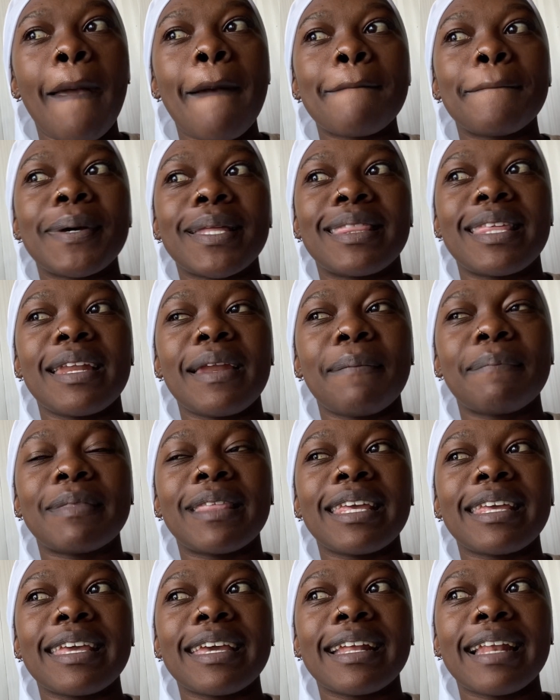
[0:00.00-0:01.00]
But then I'm
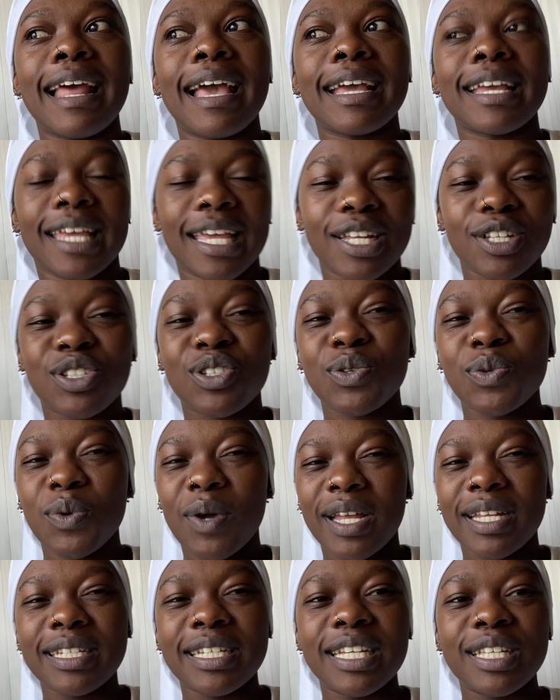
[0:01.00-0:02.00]
thinking like, do
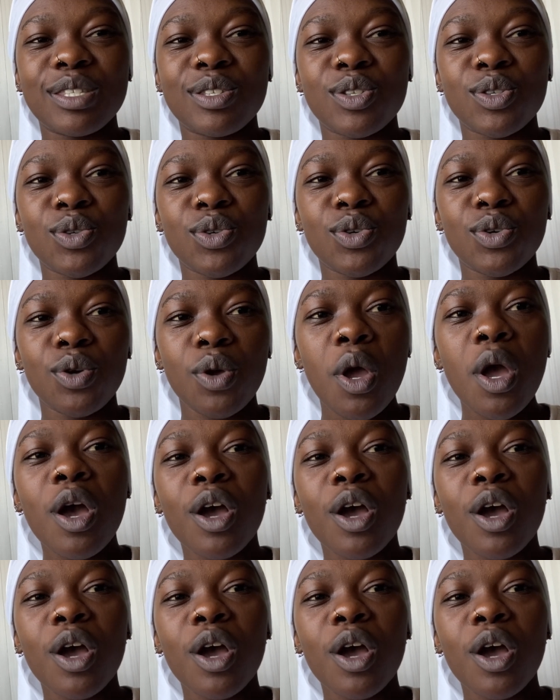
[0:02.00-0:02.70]
I need to?